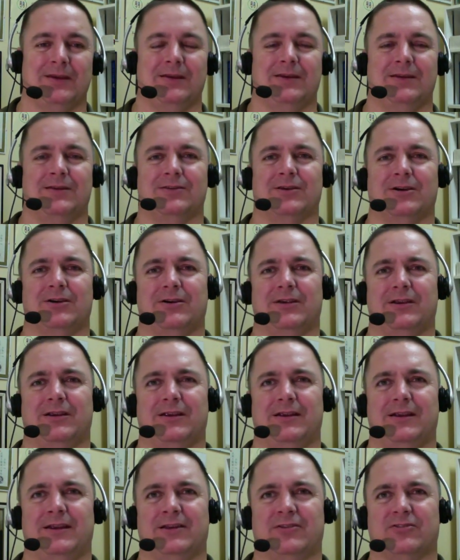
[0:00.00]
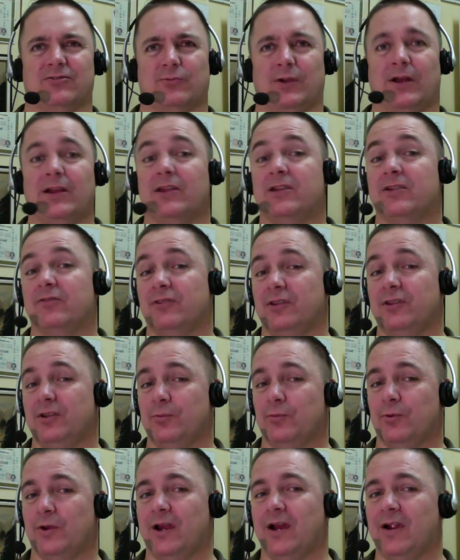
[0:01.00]
So it's relatively
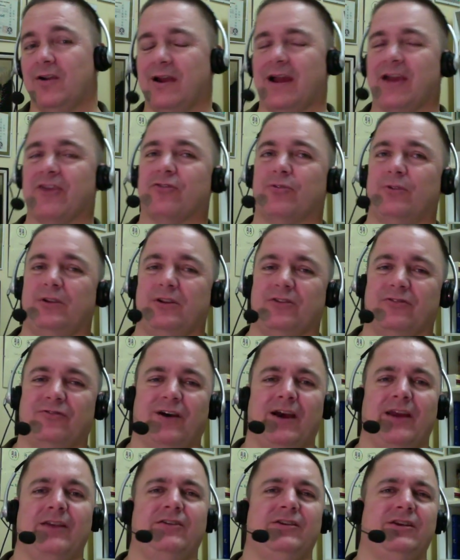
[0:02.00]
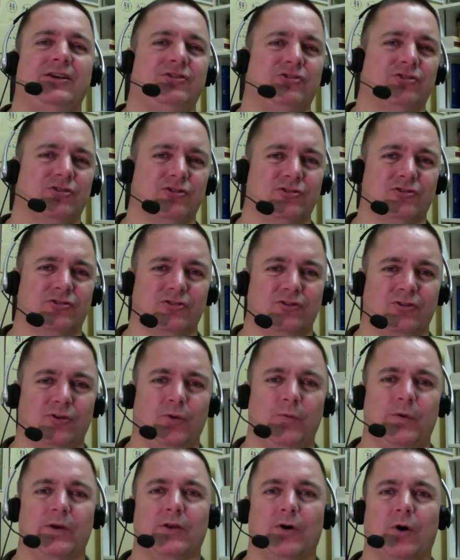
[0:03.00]
rare, actually, to find teachers who
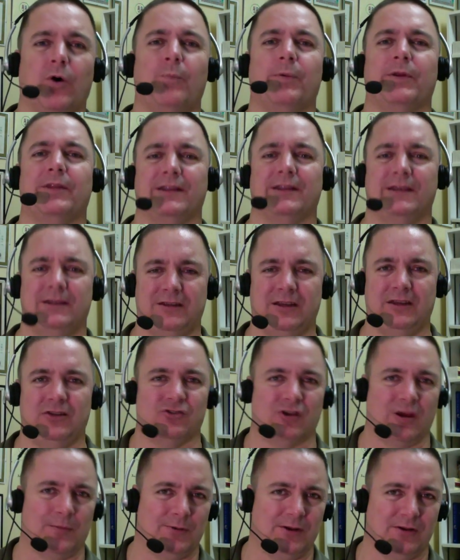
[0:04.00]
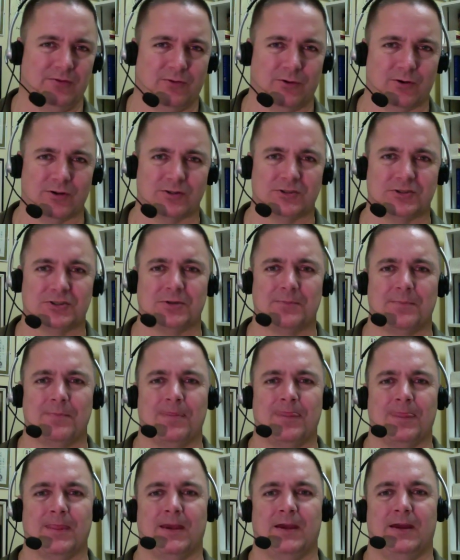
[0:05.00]
will openly teach empty force.
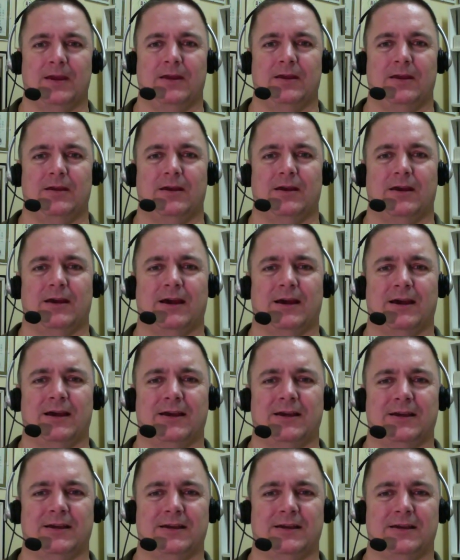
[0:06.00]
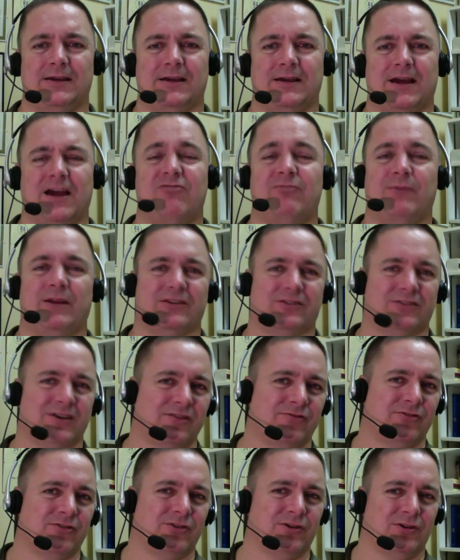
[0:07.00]
I've met
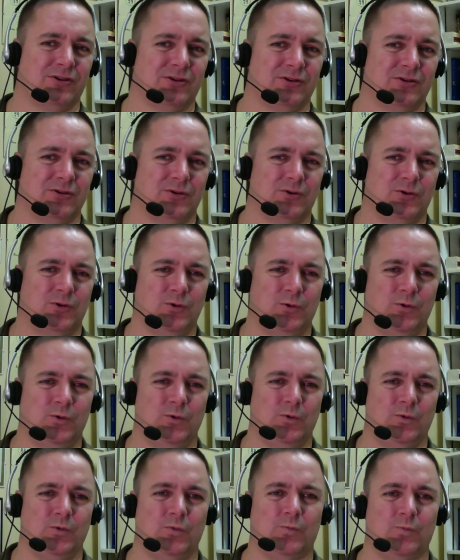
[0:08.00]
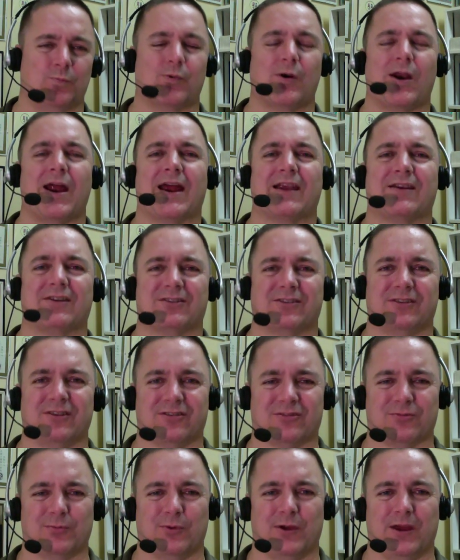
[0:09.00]
several who practice
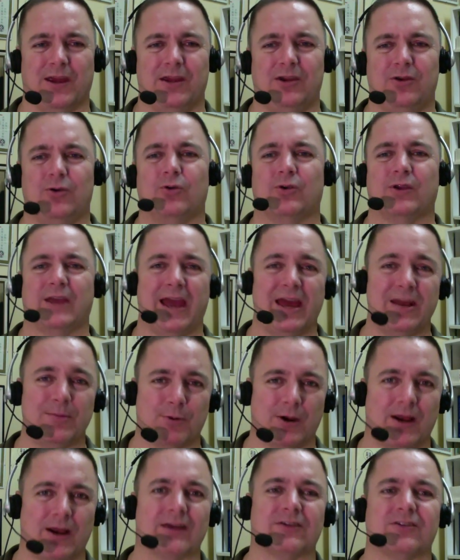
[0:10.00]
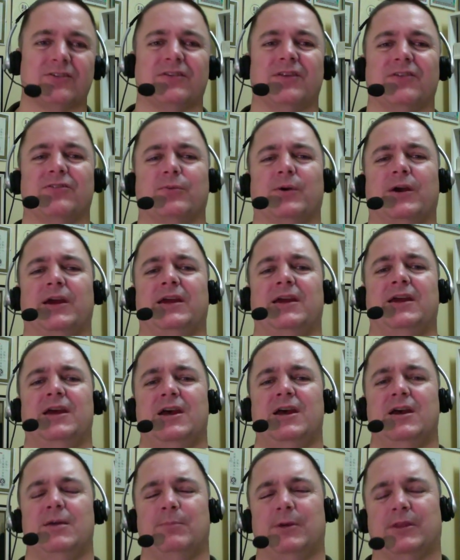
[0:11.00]
this way, who can practice this way,
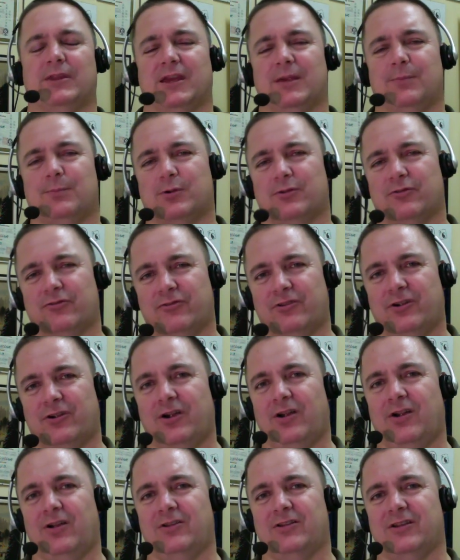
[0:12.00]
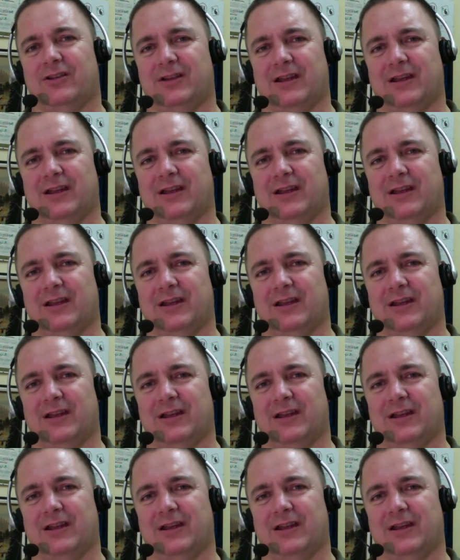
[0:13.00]
but they prefer to